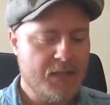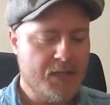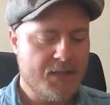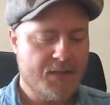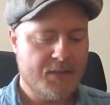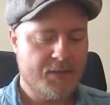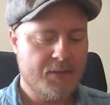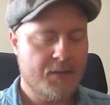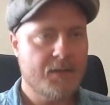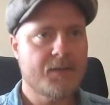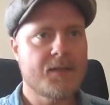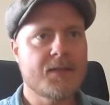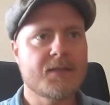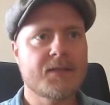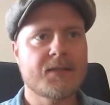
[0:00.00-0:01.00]
is
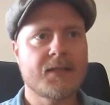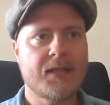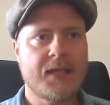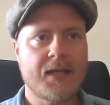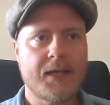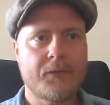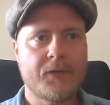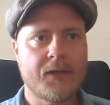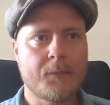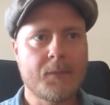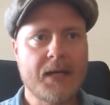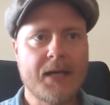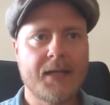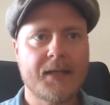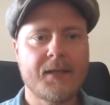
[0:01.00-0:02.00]
this carrying
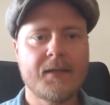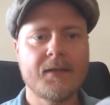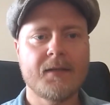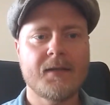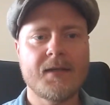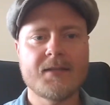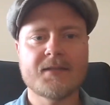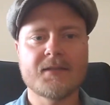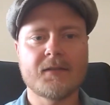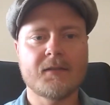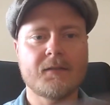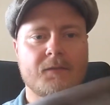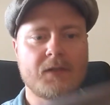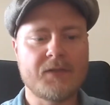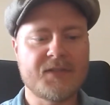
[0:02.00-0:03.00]
bag. It's
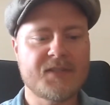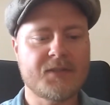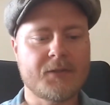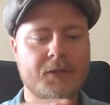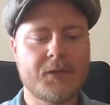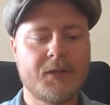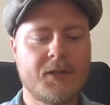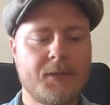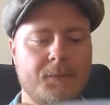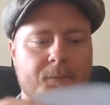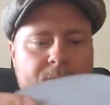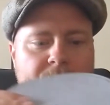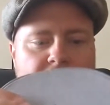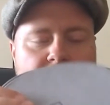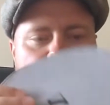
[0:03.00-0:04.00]
not very sturdy.
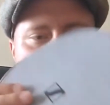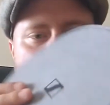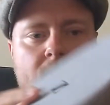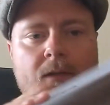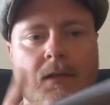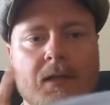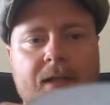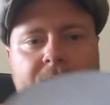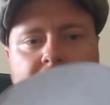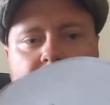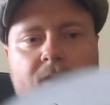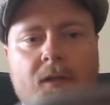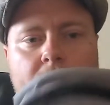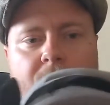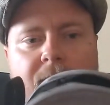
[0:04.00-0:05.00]
It's only like the
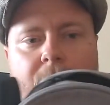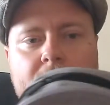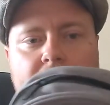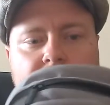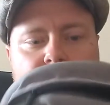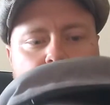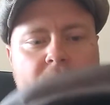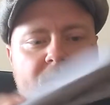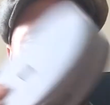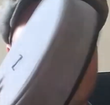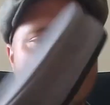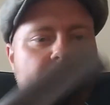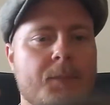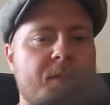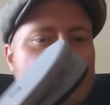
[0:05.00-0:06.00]
top and the bottom, which
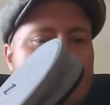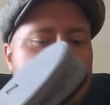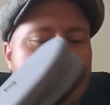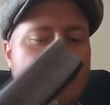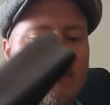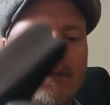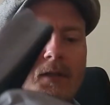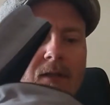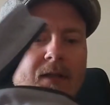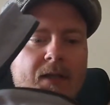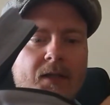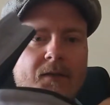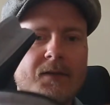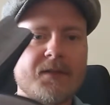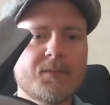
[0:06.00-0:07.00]
is a bit sturdy, and
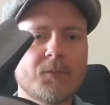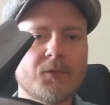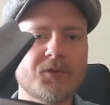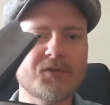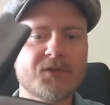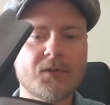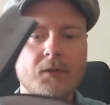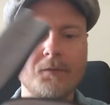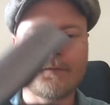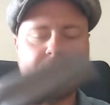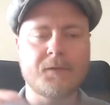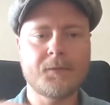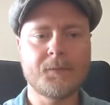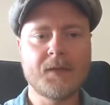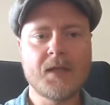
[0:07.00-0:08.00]
here it's more
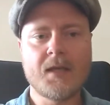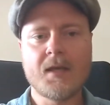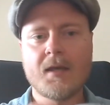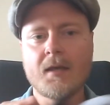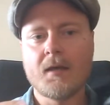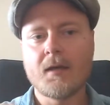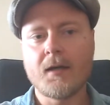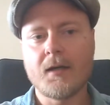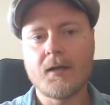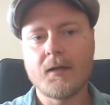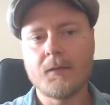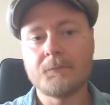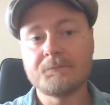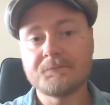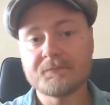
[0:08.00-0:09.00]
soft.
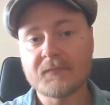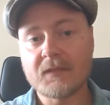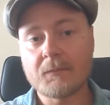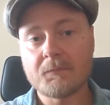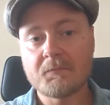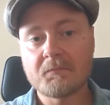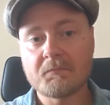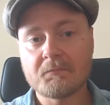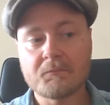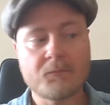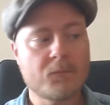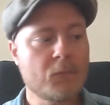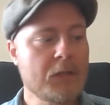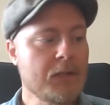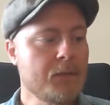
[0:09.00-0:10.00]

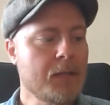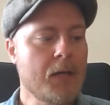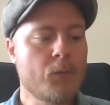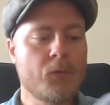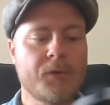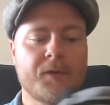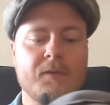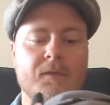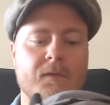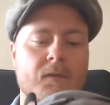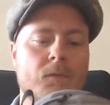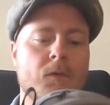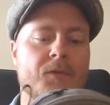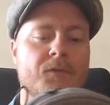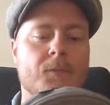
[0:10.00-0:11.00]
Well, I wouldn't
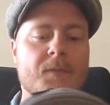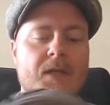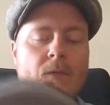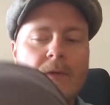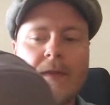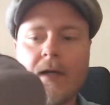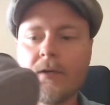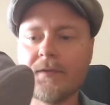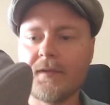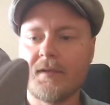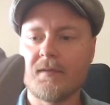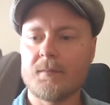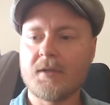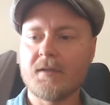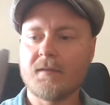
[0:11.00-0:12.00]
want to be without
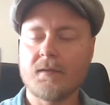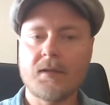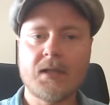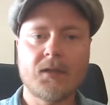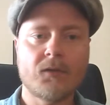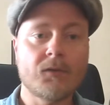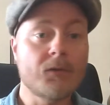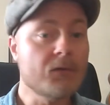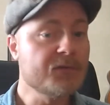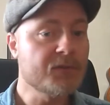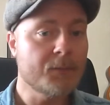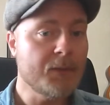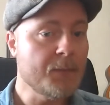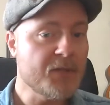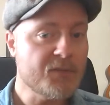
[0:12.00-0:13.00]
it, but it could also
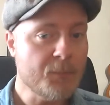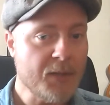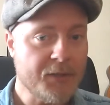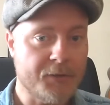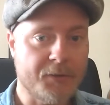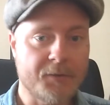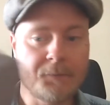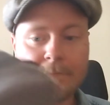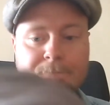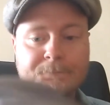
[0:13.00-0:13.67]
be much better.